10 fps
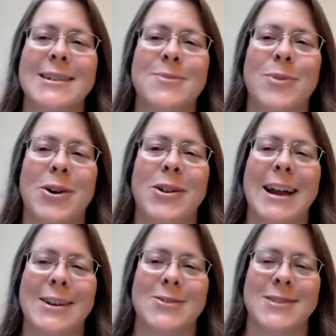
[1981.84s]
a small
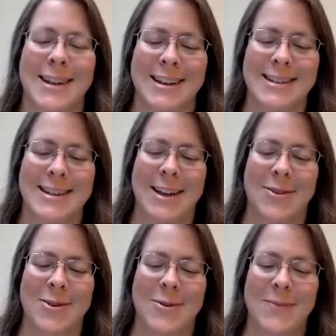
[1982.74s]
exercise
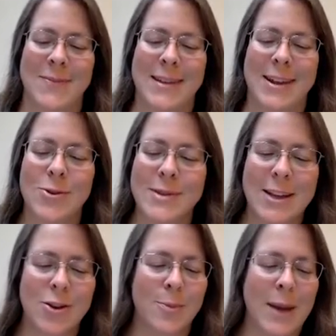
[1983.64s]
together. You'll
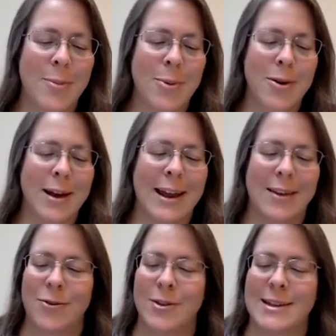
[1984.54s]
need your paper
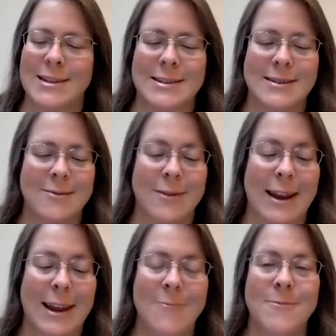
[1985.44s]
again for this.
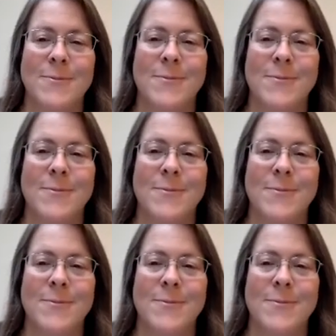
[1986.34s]
Ready?